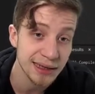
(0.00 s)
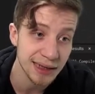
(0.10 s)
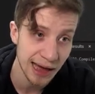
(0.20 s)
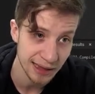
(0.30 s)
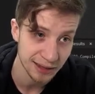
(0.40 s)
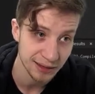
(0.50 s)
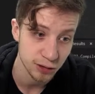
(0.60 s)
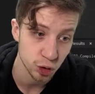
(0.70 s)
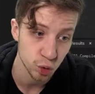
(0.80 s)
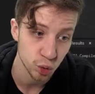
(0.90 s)
can
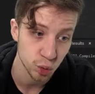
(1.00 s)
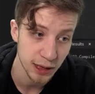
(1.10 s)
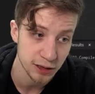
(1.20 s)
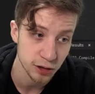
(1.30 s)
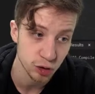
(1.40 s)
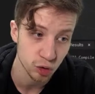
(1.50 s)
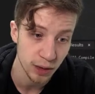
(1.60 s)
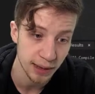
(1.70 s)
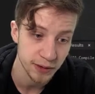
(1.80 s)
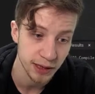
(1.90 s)
do a screw
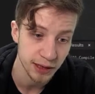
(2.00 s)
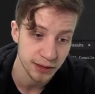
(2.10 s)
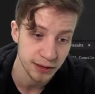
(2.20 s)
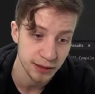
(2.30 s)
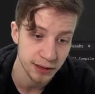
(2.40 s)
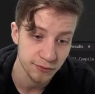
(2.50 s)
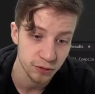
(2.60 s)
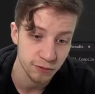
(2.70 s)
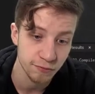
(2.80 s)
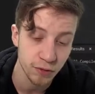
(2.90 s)
up that uh, would
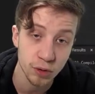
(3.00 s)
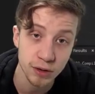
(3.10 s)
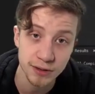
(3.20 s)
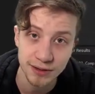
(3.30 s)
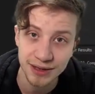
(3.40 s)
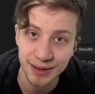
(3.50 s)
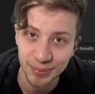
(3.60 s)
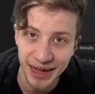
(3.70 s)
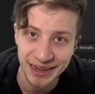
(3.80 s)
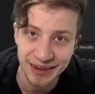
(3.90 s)
force
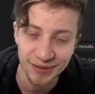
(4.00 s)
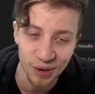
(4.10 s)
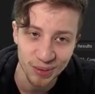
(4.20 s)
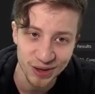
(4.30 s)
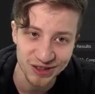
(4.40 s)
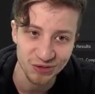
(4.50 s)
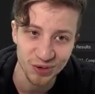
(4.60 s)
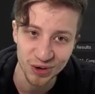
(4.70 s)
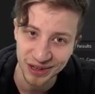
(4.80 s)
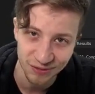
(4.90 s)
AAA developers to
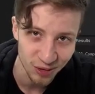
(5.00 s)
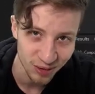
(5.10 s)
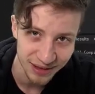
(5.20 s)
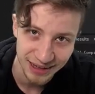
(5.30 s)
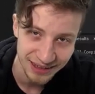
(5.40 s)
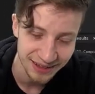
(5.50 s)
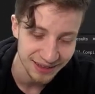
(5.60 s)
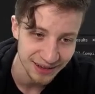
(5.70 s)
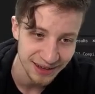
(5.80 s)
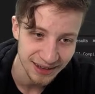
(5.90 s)
work in Fortnite at
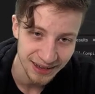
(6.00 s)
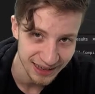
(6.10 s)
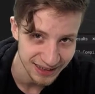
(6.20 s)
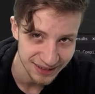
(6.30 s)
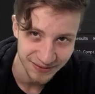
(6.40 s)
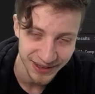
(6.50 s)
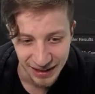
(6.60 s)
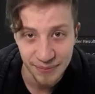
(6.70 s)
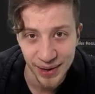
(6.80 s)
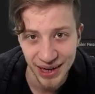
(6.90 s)
the uh, right that
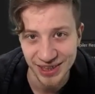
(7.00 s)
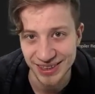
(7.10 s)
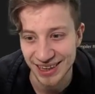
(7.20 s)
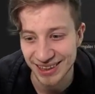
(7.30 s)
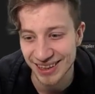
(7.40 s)
imagine that